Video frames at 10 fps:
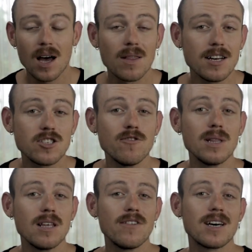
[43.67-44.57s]
Unless you've
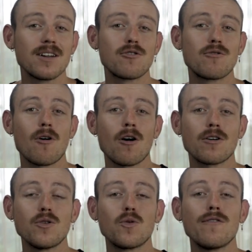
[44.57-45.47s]
been living under a
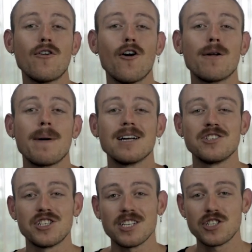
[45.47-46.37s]
rock, you would have heard about
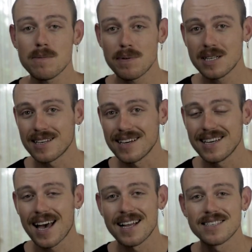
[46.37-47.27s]

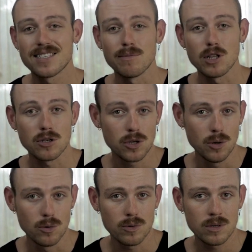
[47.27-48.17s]
ChatGPT and similar
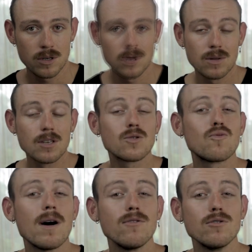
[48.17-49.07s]
tools. This
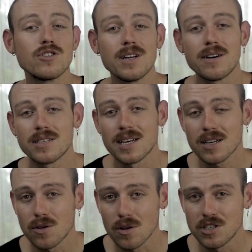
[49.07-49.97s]
revolutionary
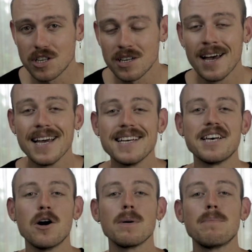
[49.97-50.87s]
technology is
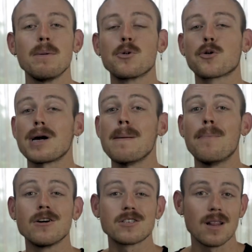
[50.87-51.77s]
helping people create
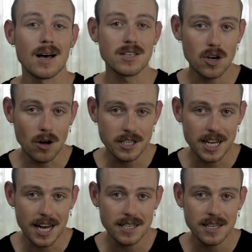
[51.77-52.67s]
personalized
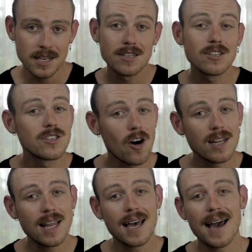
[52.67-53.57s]
content,
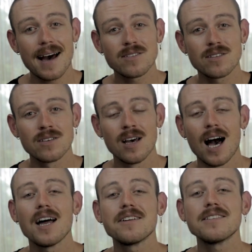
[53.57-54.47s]
design layouts,
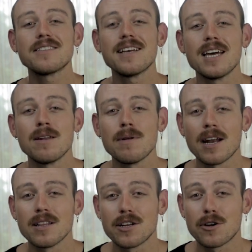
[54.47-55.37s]
understand
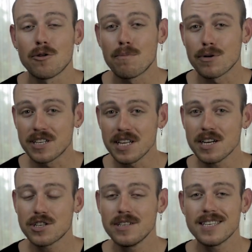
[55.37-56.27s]
analytical
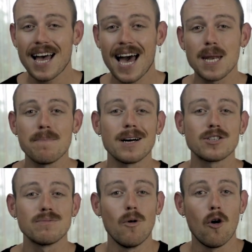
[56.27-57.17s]
predictions, and
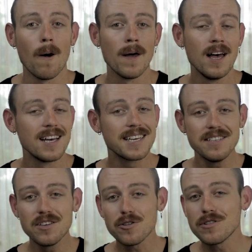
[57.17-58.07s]
much more.
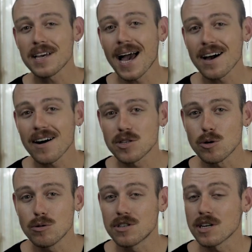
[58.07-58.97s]
Kids are using AI
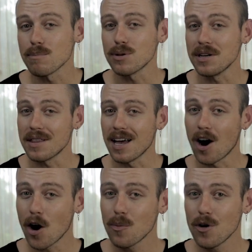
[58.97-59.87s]
tools to complete their
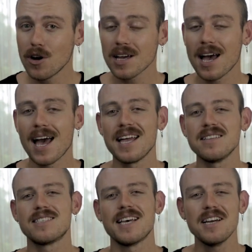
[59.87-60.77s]
homework,
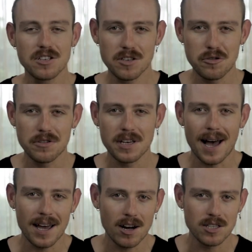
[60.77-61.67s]
and teachers are using
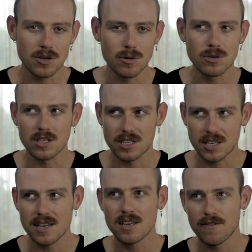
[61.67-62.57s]
AI tools to
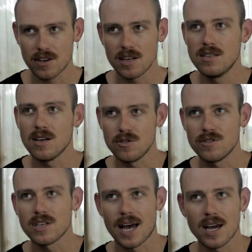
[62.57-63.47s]
see if kids are
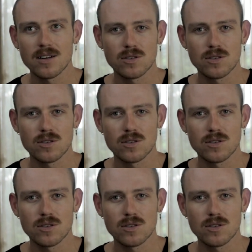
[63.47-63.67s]
using AI